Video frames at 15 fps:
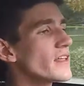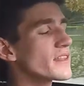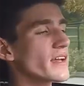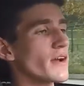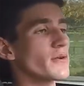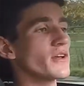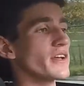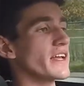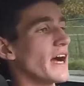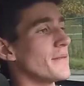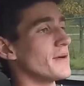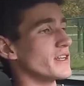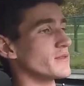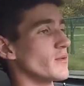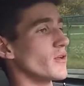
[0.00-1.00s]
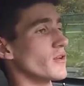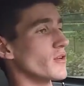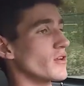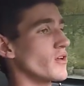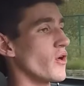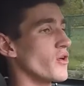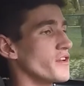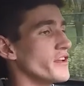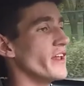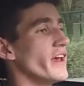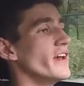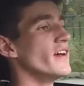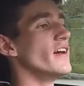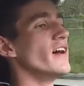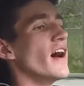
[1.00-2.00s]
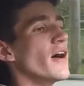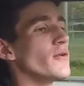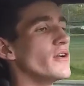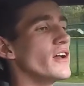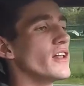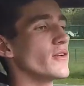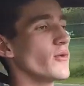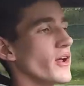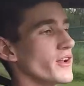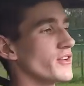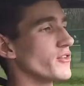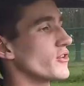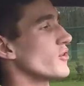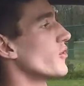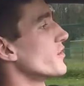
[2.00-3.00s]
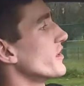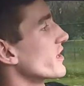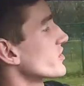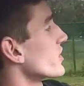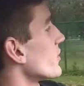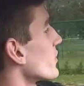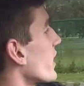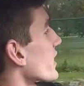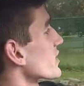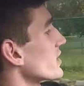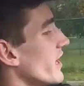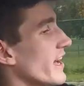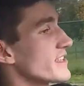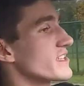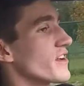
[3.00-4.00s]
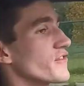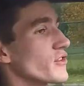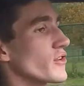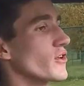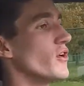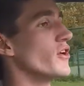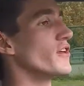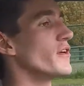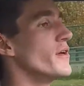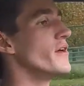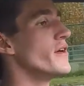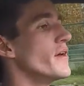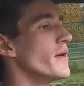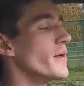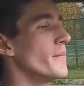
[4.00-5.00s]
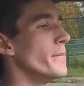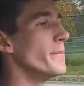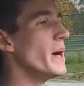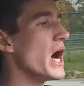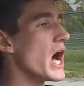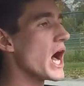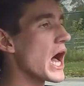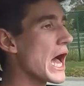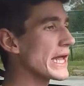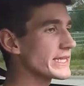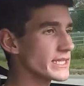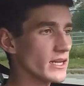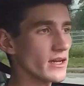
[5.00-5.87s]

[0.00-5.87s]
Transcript: think I really got much more to record today. I really wanted to record yesterday when I actually had stuff to record, but